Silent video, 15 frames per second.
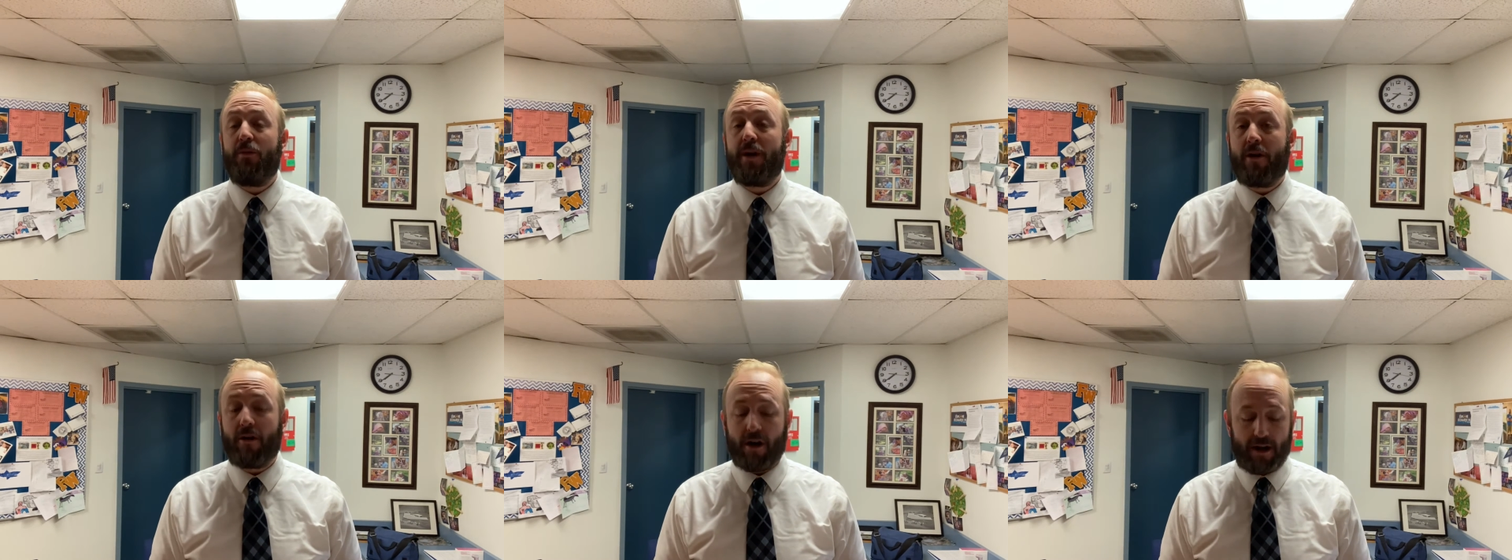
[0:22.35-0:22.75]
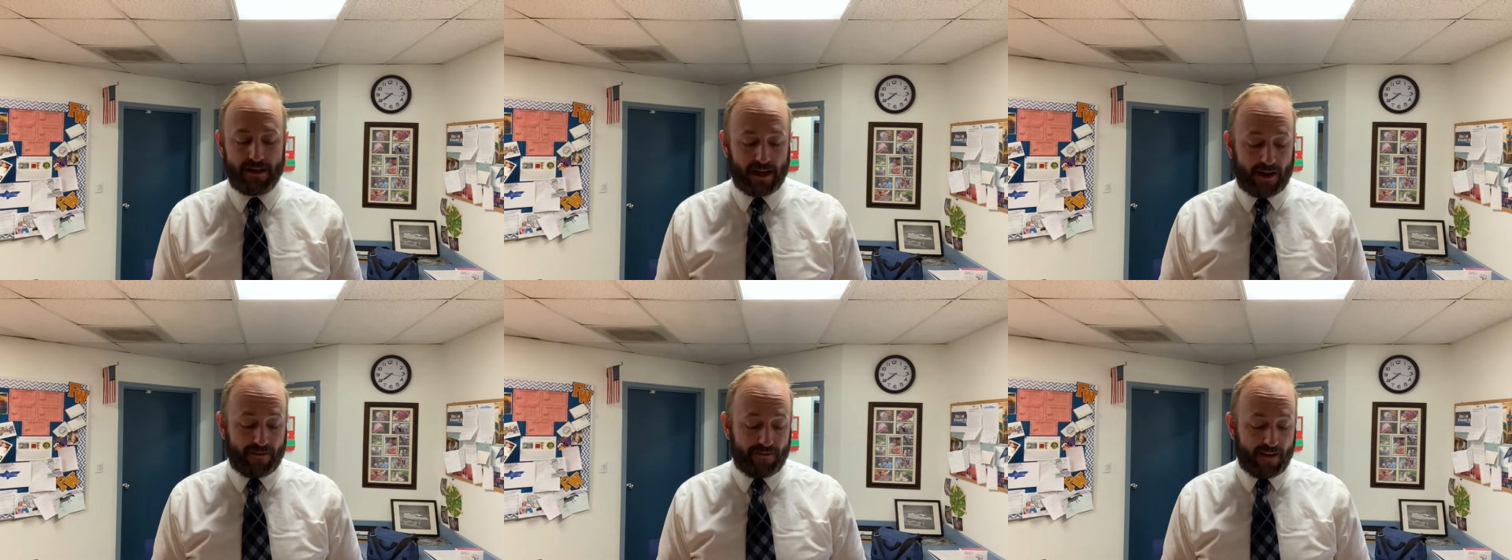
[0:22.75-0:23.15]
We are on
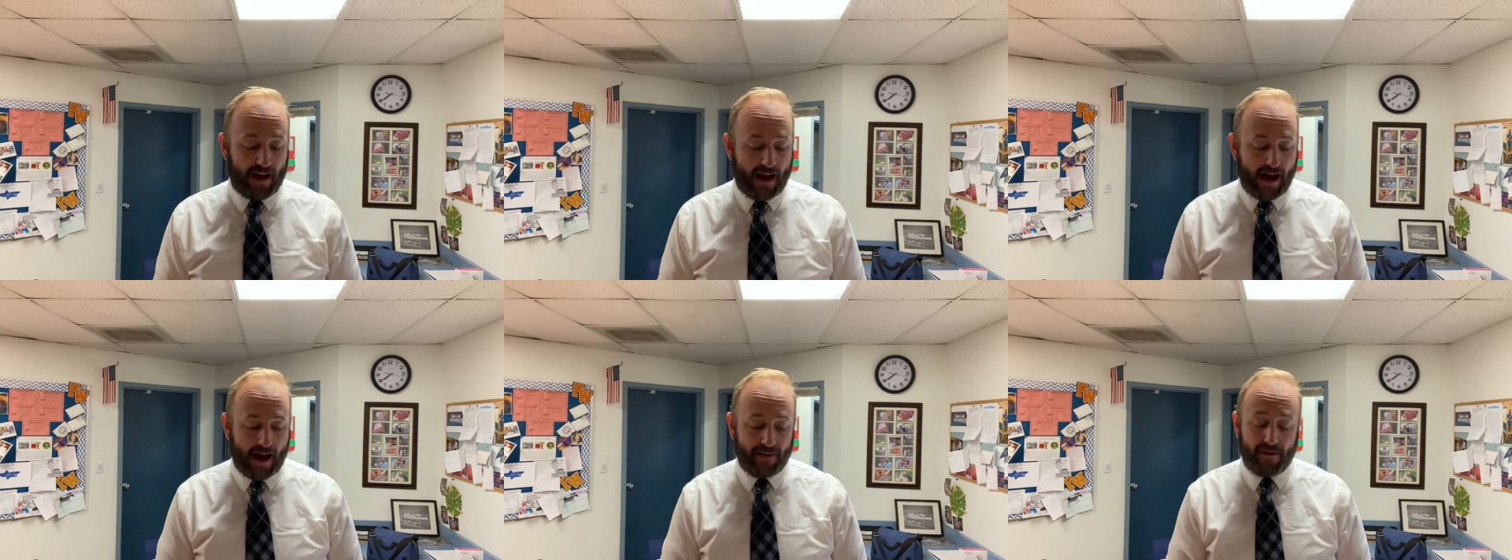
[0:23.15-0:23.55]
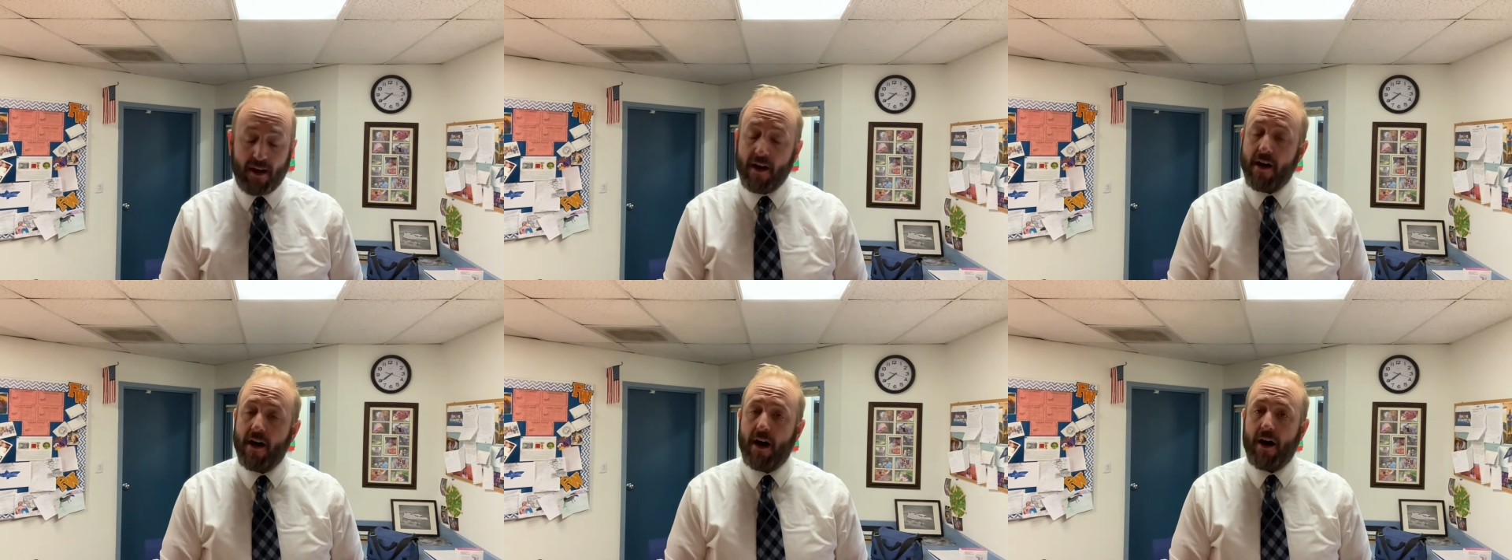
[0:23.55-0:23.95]
day five
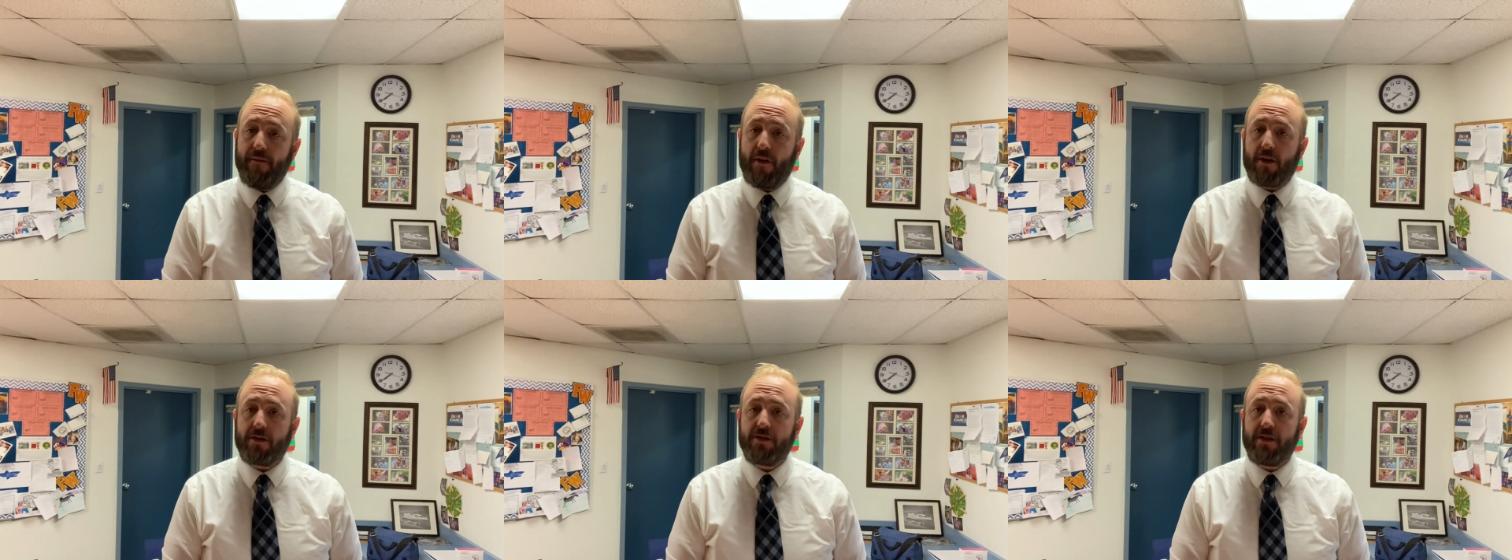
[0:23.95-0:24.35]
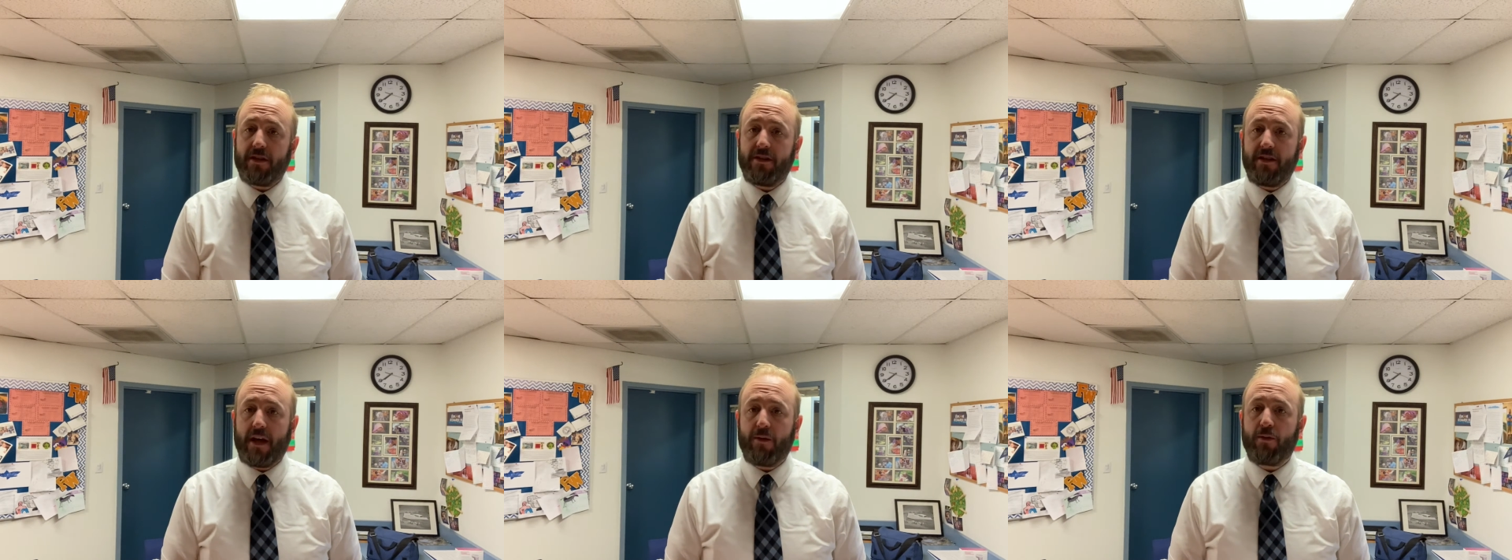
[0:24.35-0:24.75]
of our
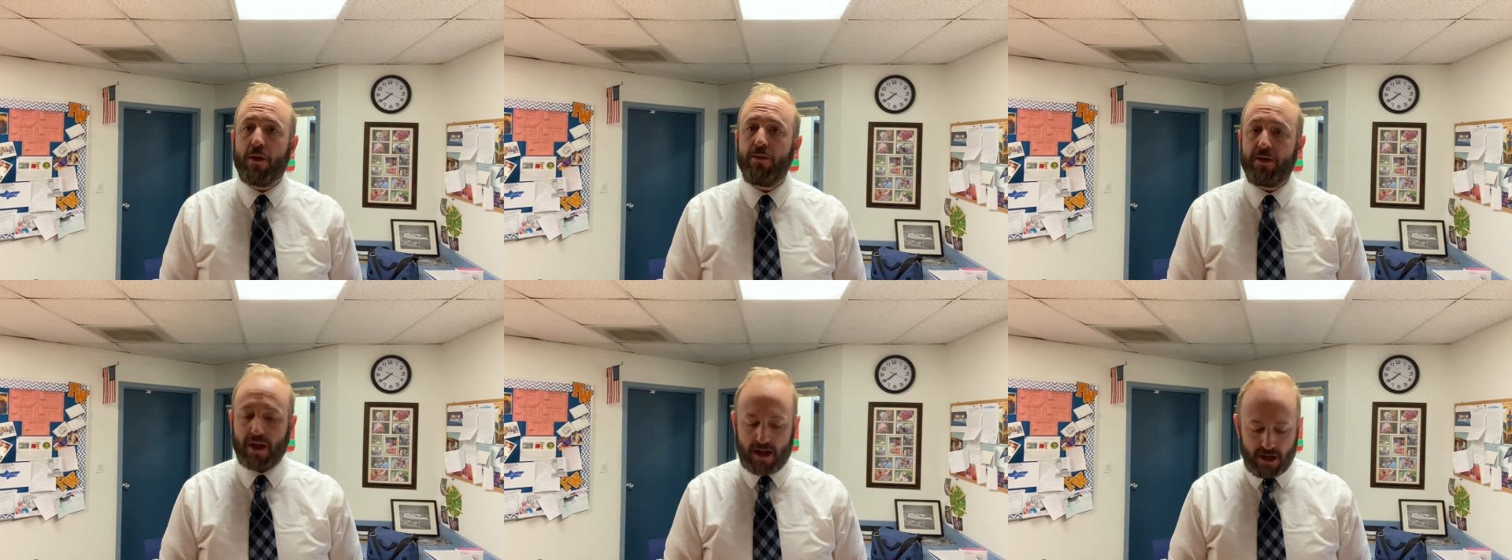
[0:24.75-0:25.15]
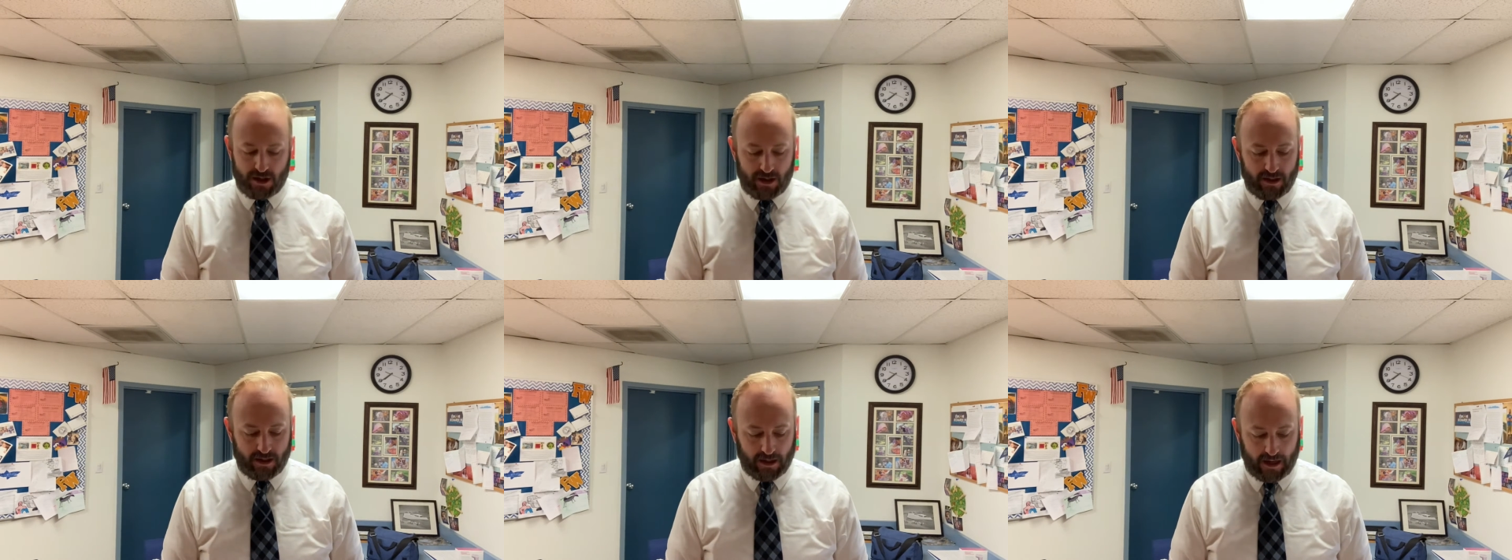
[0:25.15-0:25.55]
six-day
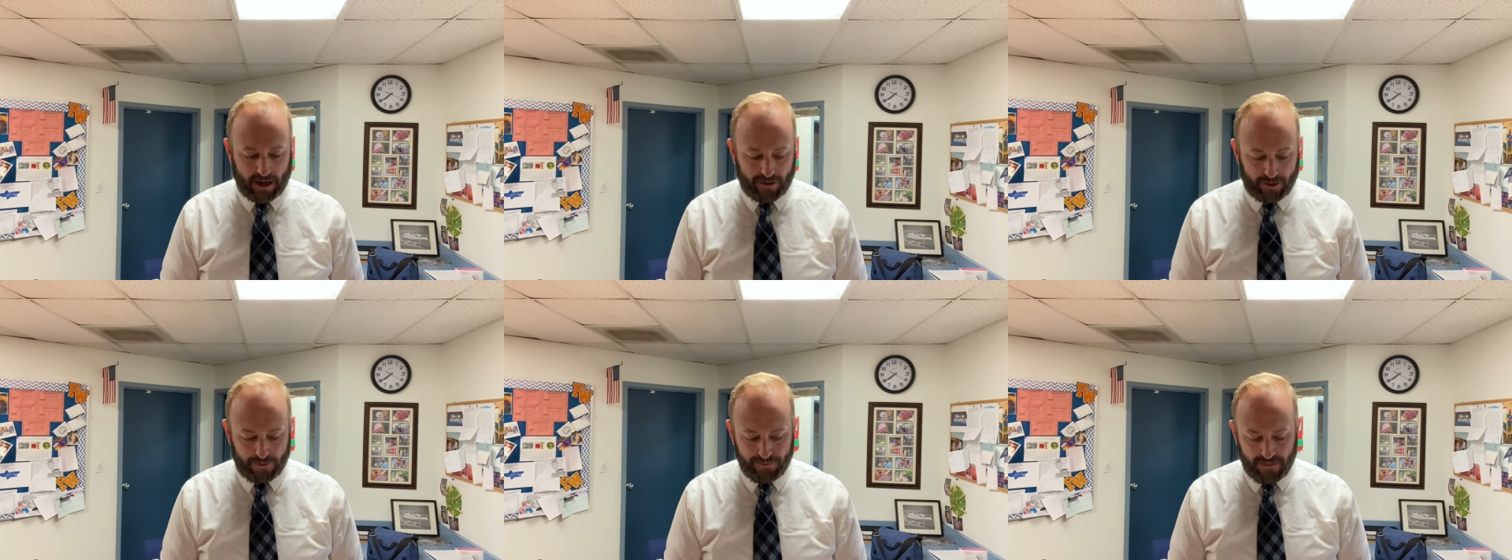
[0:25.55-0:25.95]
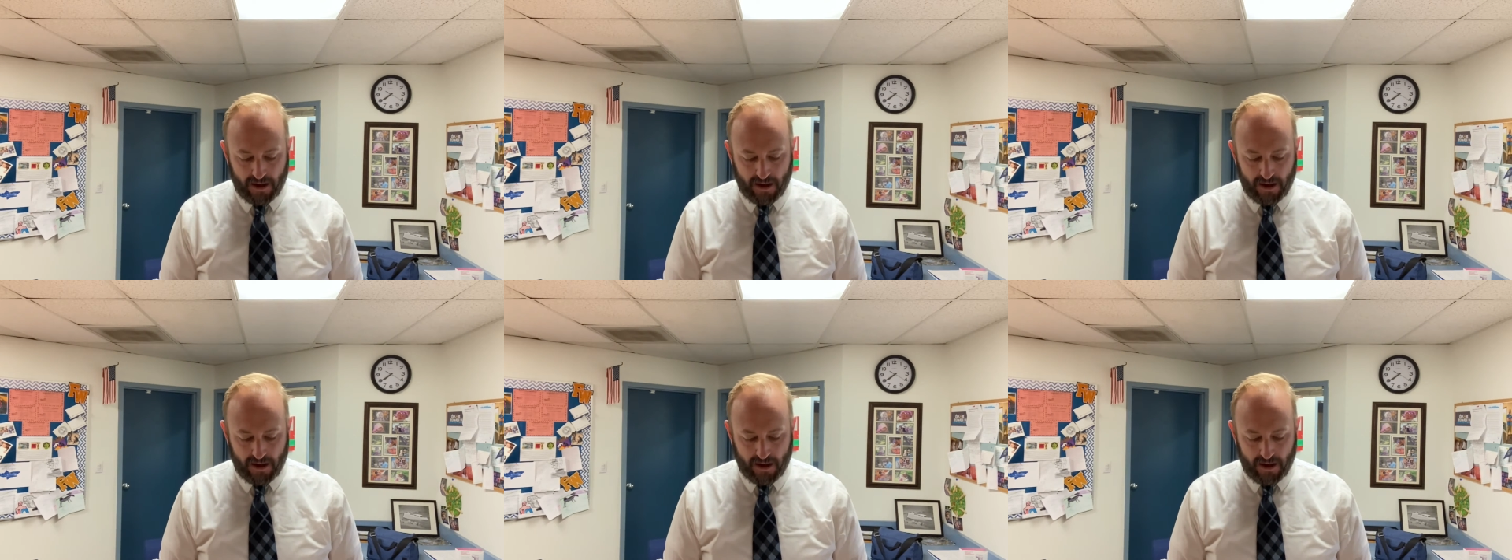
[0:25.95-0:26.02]
rotation together,